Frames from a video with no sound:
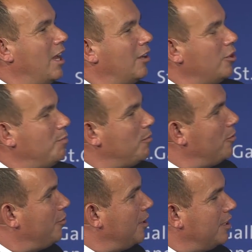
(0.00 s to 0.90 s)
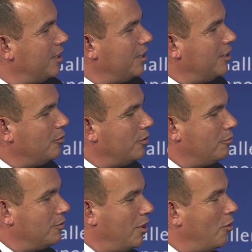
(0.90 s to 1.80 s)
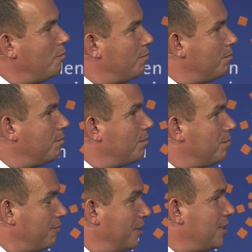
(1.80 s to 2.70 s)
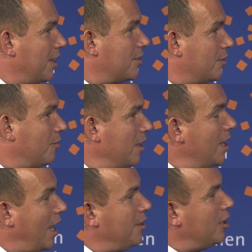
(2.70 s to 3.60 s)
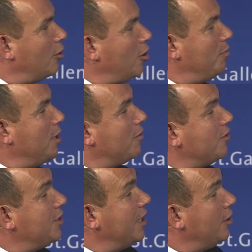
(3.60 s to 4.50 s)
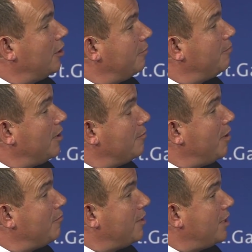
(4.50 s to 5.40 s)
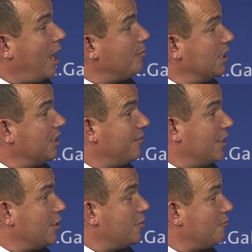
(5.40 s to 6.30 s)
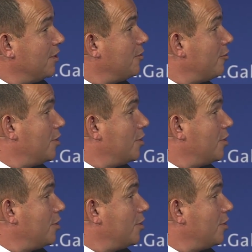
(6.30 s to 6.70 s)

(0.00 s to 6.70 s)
A lot of people think, and I think the whole... pretext of, I think a lot of people are cynical of captains of industries, not